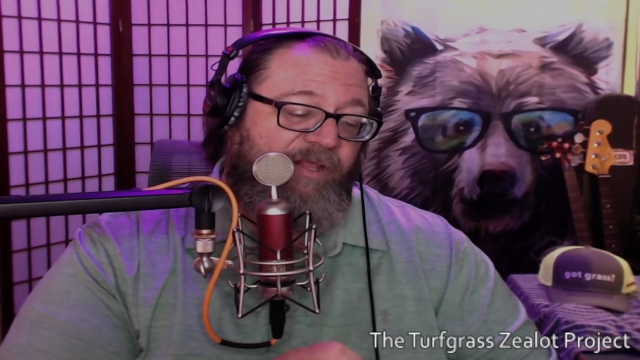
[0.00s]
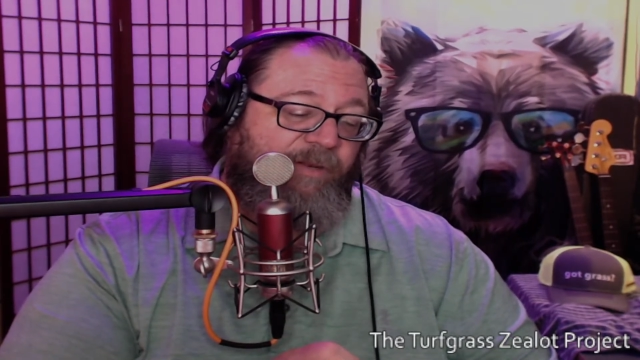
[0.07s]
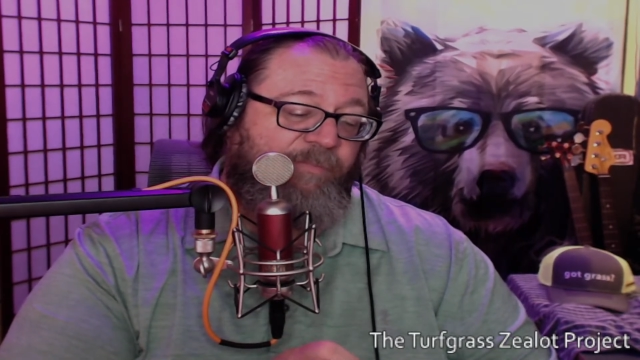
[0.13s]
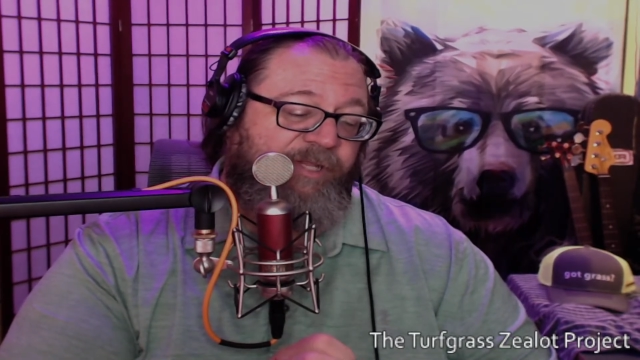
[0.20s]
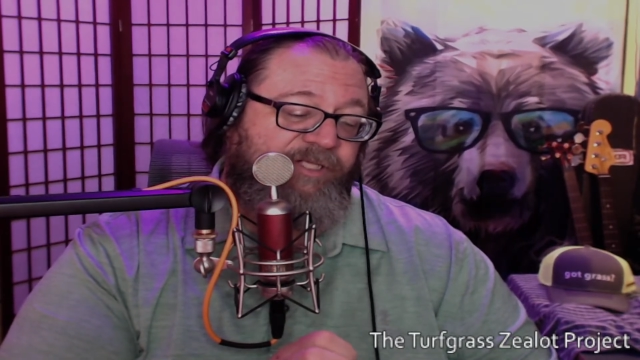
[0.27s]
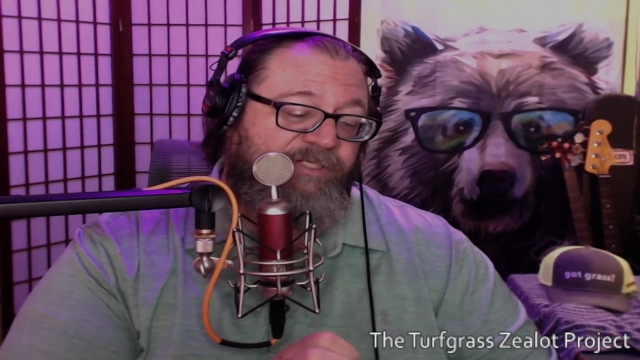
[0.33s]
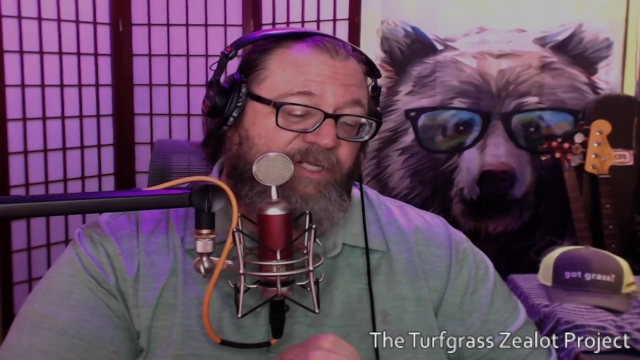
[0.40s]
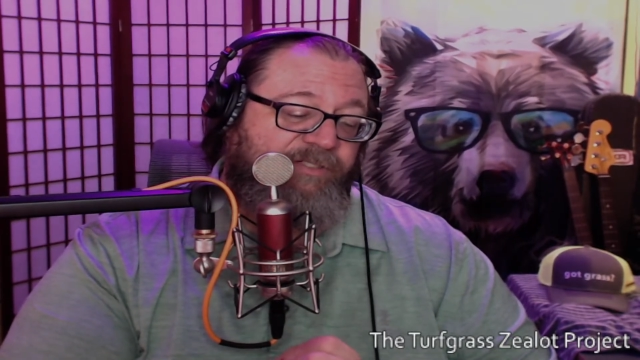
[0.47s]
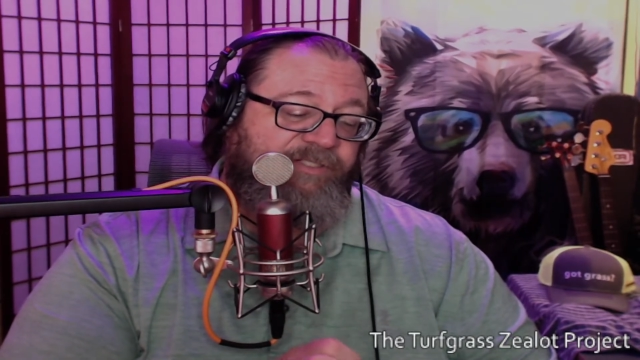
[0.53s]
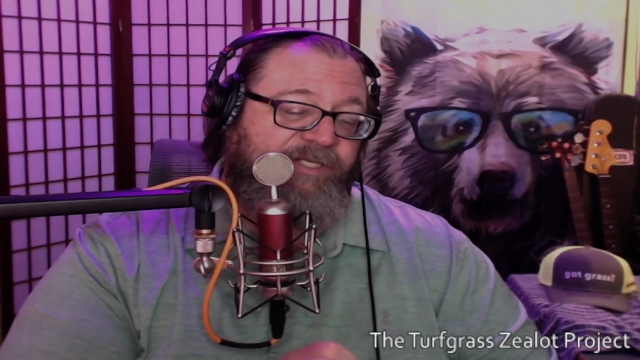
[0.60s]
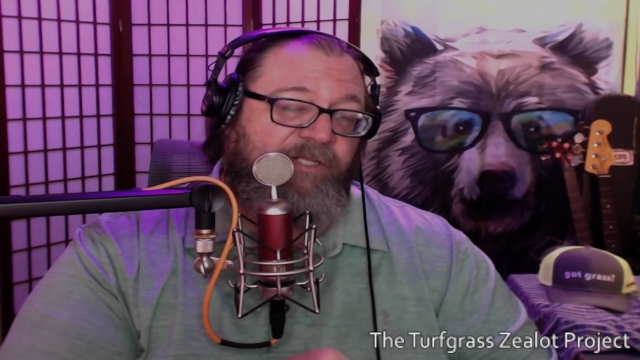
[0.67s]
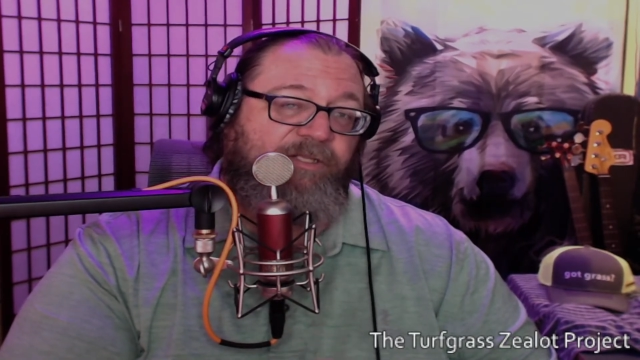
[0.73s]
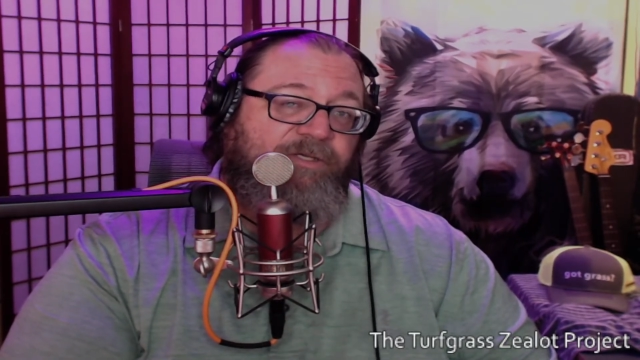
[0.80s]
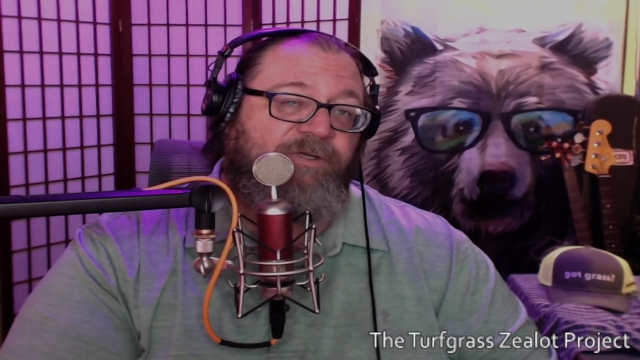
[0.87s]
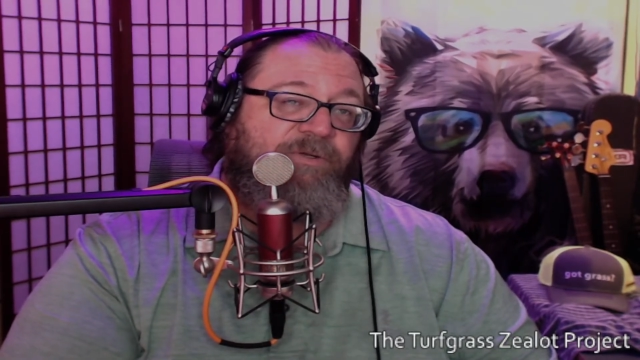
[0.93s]
a place called
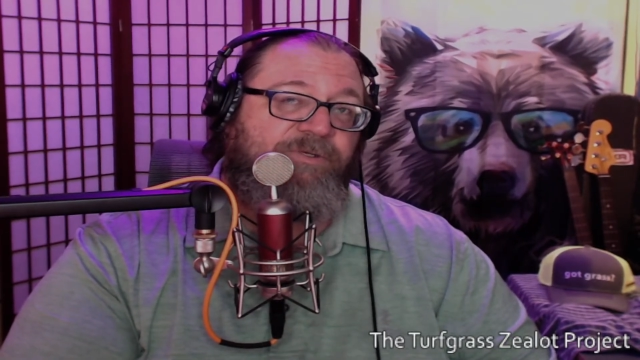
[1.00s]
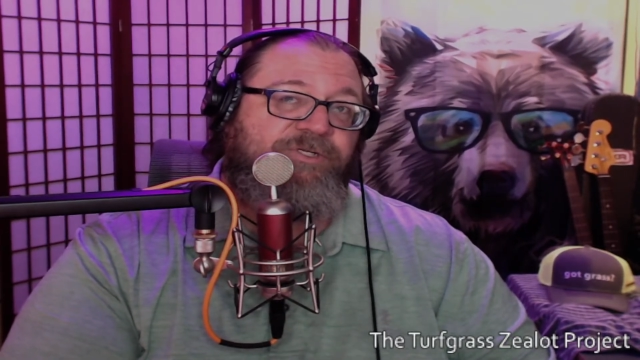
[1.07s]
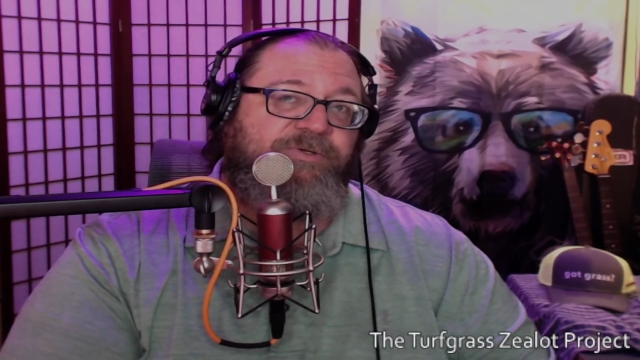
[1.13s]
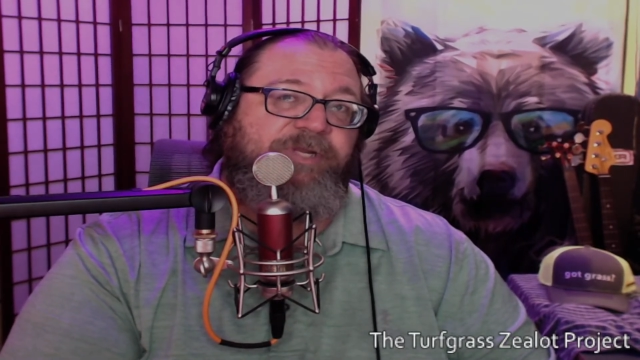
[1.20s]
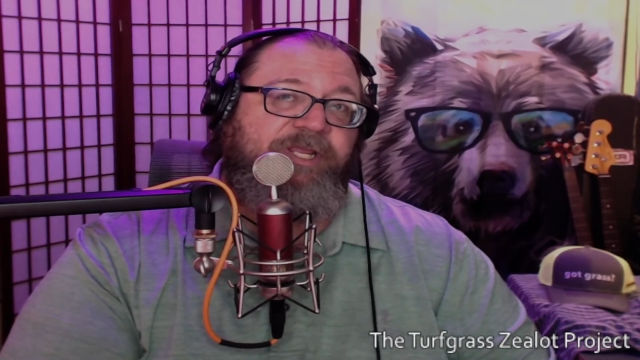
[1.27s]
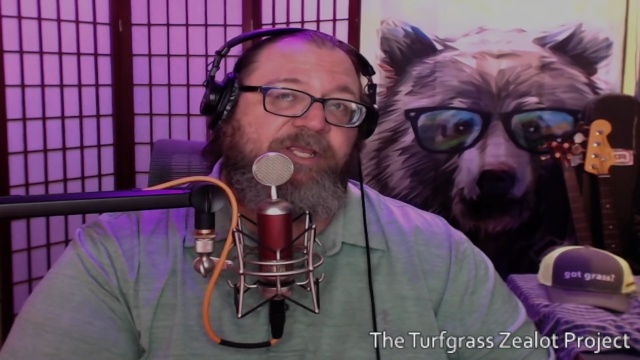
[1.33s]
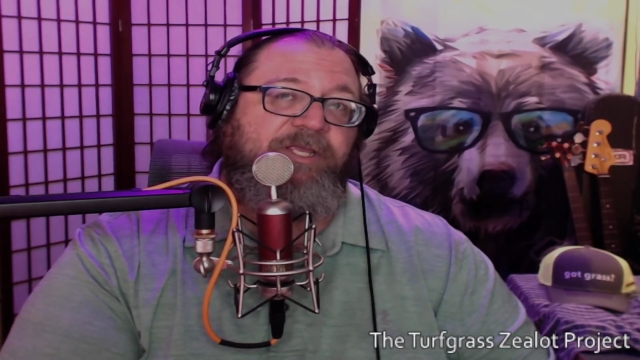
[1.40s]
Tillicootree,